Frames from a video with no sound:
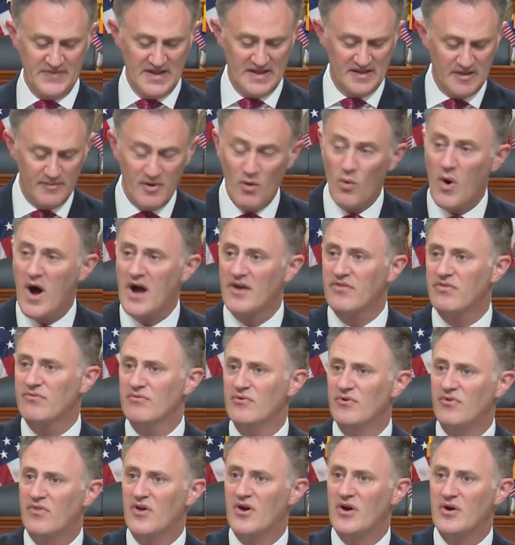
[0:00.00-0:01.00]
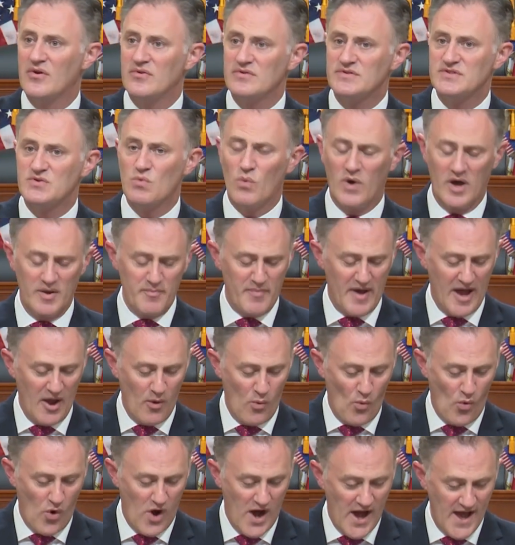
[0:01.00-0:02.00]
Let me walk through those one by
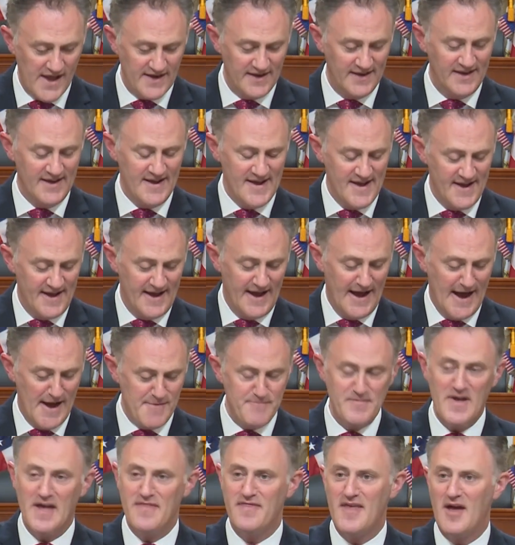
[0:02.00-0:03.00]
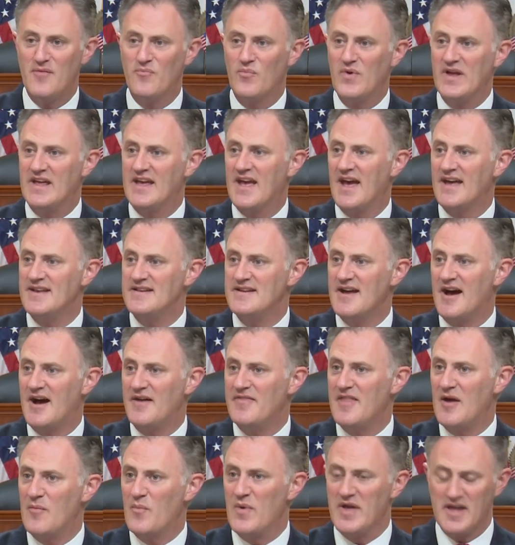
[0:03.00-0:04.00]
one, and then we
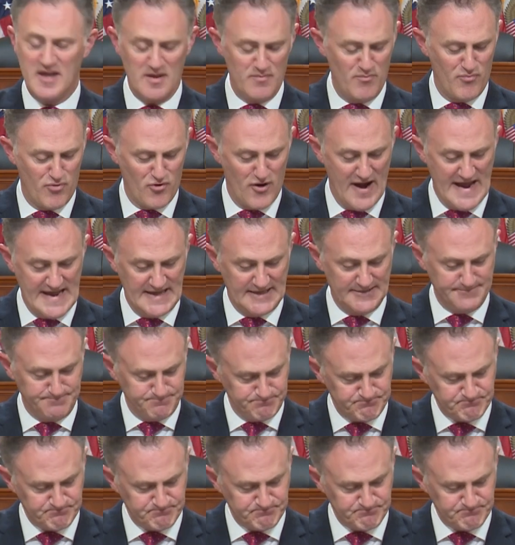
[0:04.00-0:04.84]
can break.